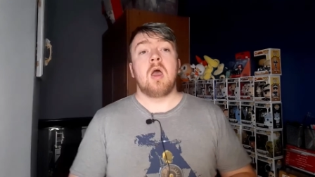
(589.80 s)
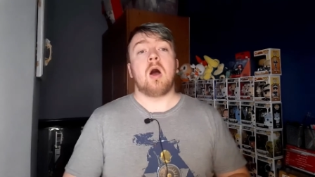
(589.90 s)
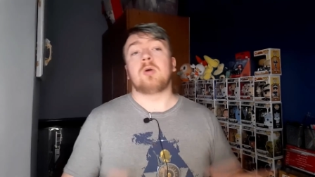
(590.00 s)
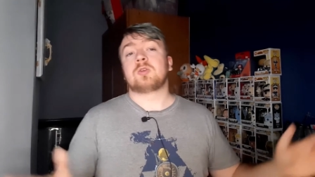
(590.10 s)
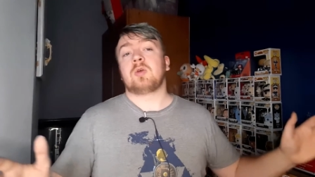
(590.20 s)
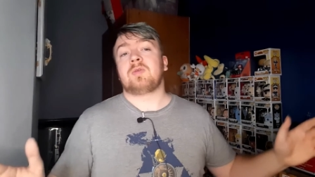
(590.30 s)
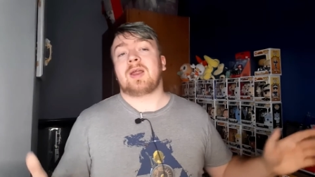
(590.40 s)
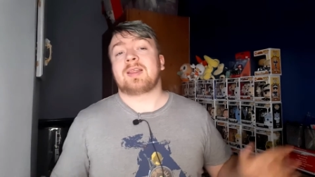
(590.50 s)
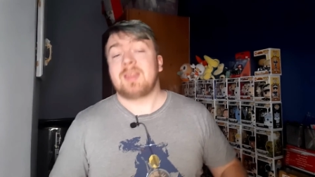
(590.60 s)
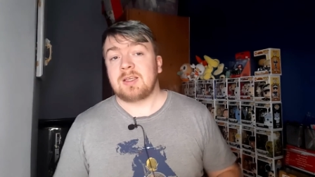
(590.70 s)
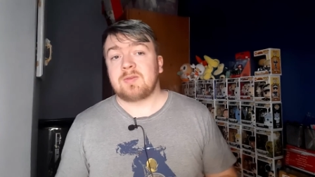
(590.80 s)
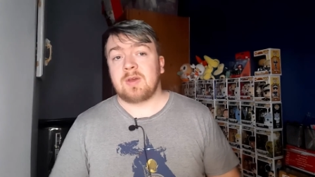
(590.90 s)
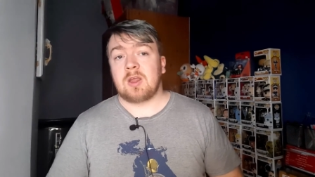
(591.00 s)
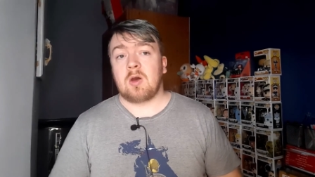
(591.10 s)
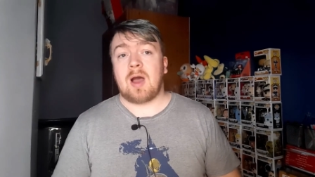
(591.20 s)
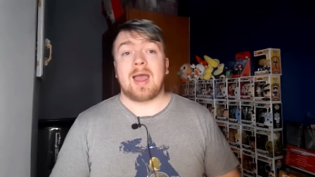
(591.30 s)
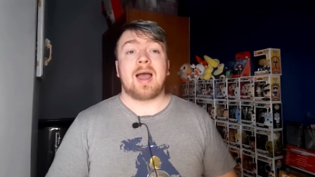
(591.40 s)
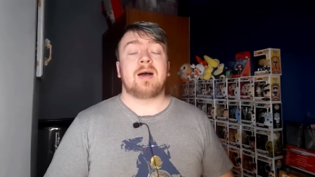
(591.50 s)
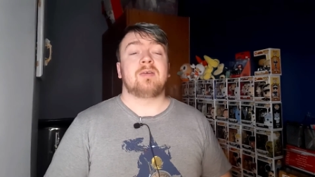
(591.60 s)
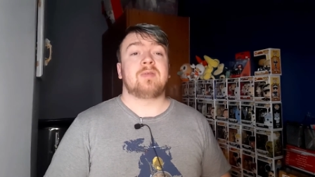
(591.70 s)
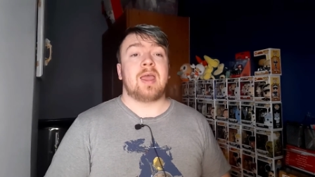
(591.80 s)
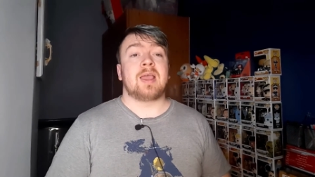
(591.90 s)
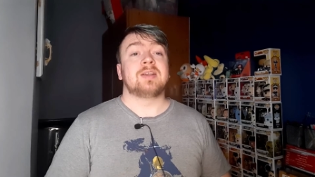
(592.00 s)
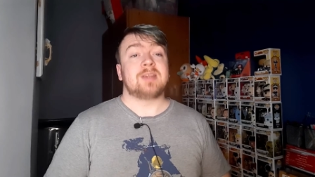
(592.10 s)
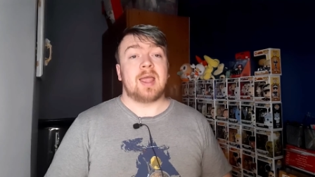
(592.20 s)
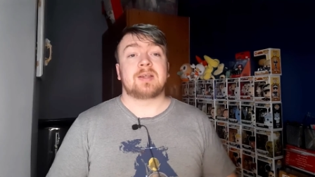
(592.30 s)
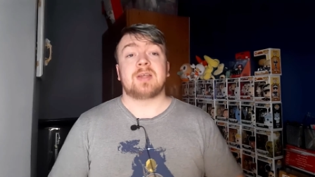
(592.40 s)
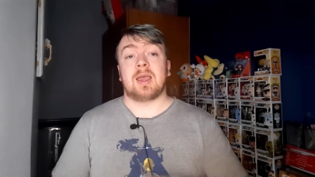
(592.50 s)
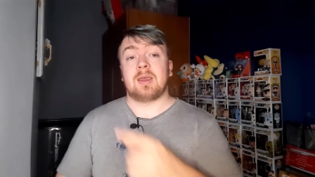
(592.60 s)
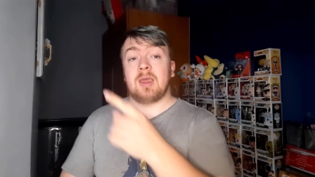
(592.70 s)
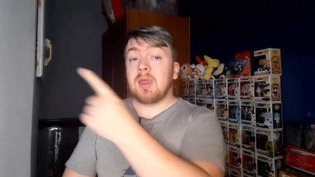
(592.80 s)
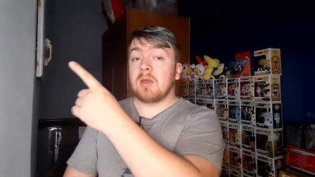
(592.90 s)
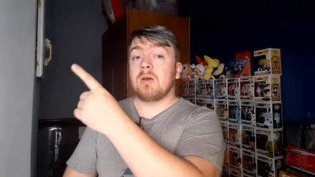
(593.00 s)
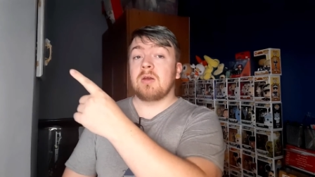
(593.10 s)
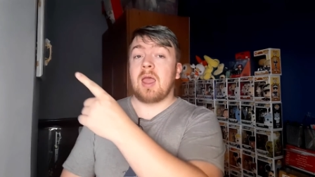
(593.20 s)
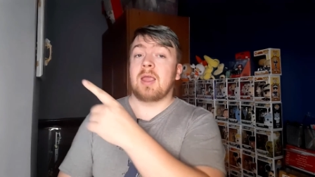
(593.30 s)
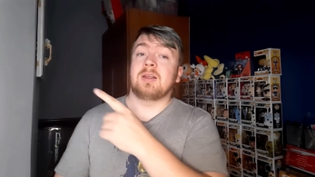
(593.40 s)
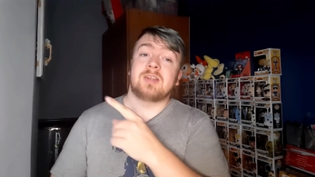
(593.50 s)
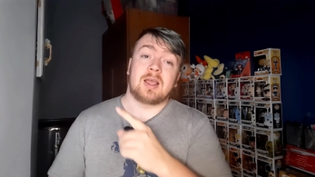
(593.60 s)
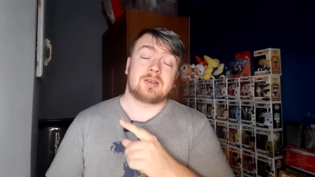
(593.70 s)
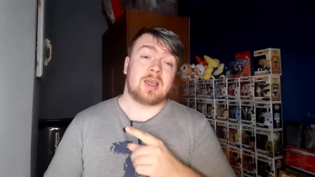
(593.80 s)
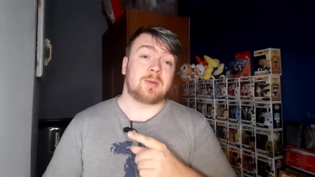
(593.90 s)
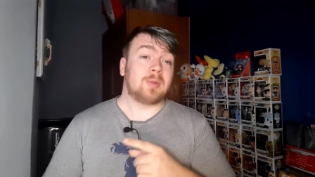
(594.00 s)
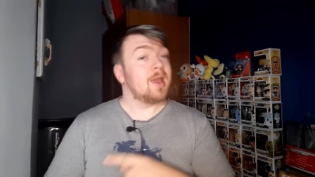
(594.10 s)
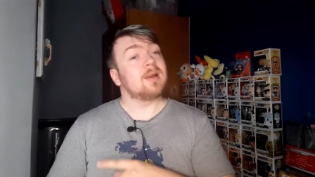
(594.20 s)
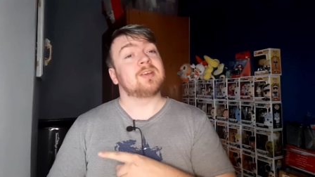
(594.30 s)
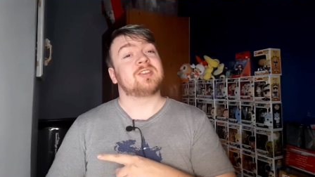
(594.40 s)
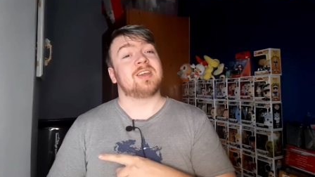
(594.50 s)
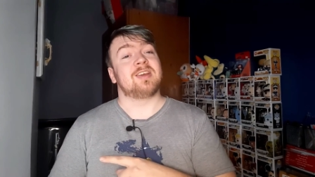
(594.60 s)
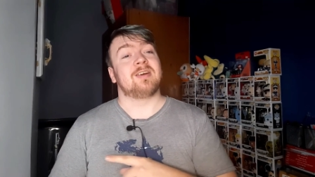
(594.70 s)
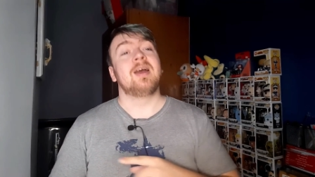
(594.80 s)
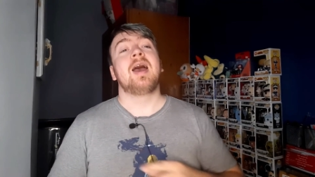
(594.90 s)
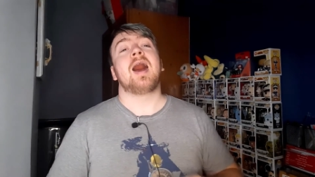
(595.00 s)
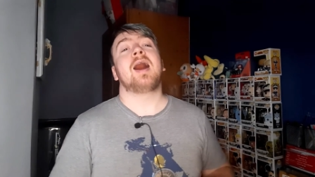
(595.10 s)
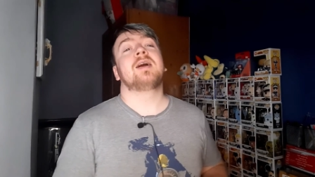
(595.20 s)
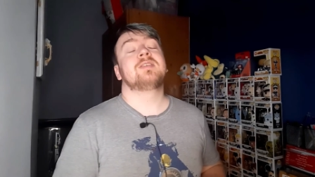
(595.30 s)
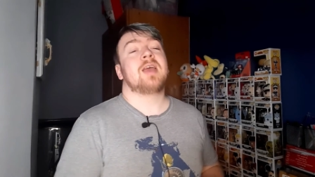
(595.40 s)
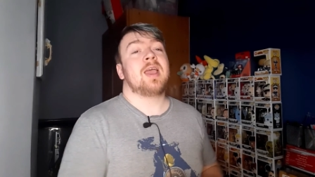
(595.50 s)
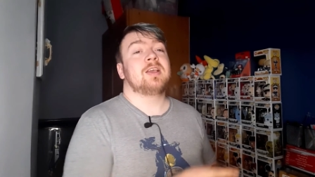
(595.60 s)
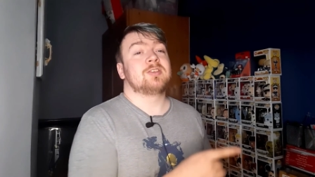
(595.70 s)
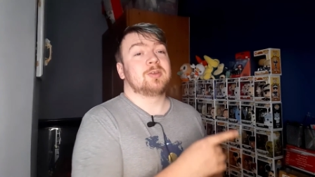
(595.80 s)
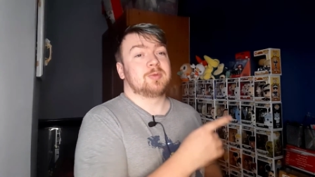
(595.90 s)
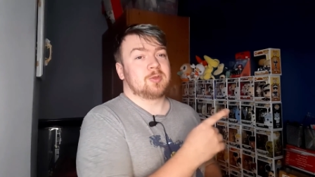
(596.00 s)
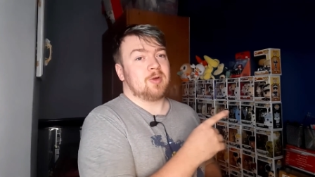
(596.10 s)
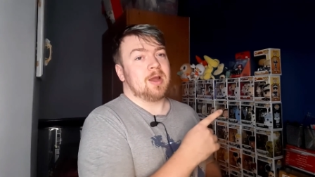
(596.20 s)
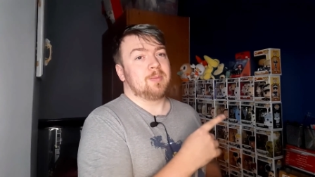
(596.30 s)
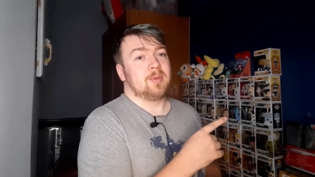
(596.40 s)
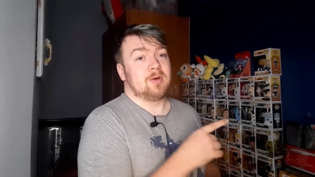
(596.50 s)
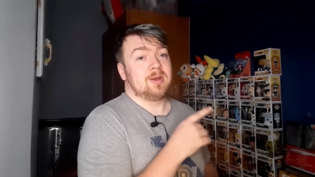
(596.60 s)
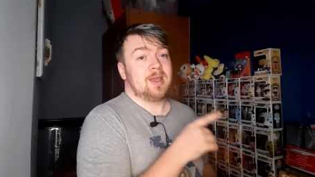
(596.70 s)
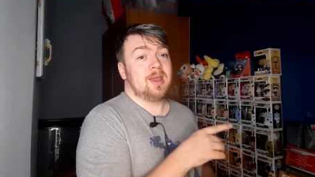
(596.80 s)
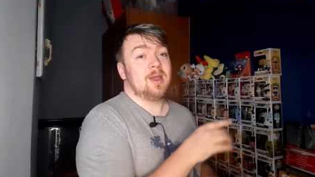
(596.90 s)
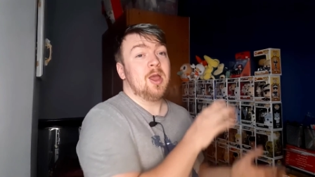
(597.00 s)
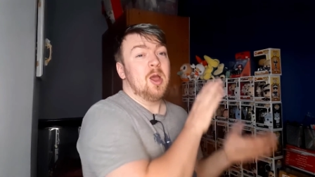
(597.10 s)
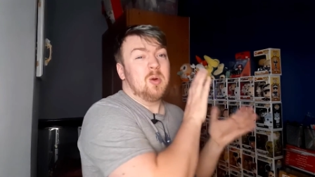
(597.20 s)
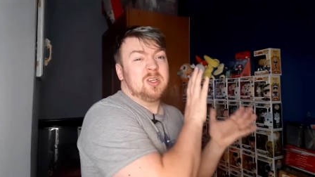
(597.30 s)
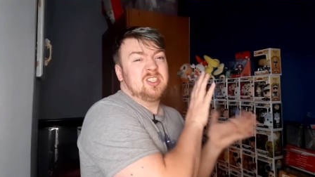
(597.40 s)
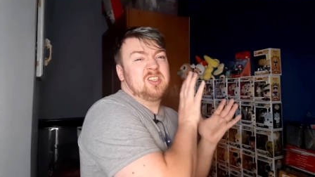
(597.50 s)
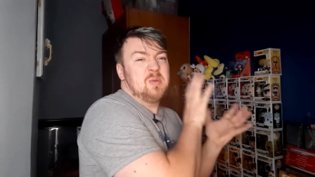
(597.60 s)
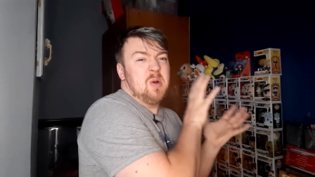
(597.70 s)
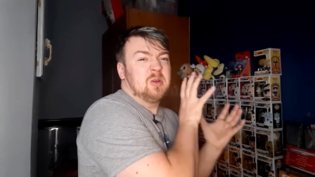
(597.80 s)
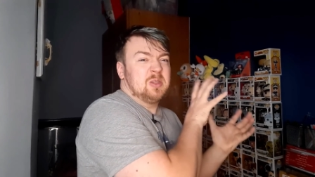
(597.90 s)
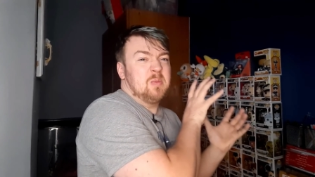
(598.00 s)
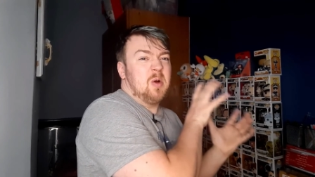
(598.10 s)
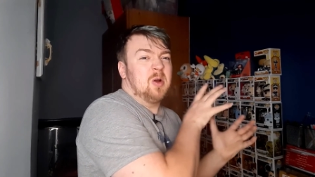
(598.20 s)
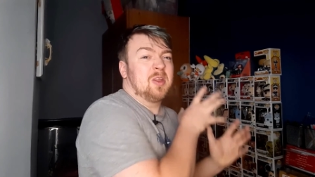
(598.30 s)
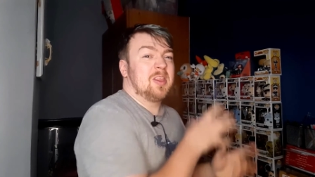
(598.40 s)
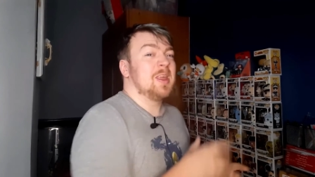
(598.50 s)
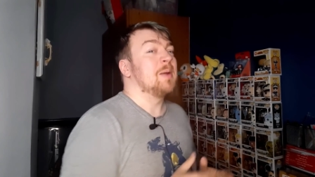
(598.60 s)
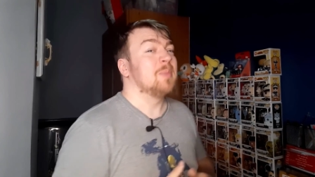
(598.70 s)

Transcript: Also, if you like this video, I have a deck tech here, a deck tech playlist here, and a subscribe button here, which is the most important thing.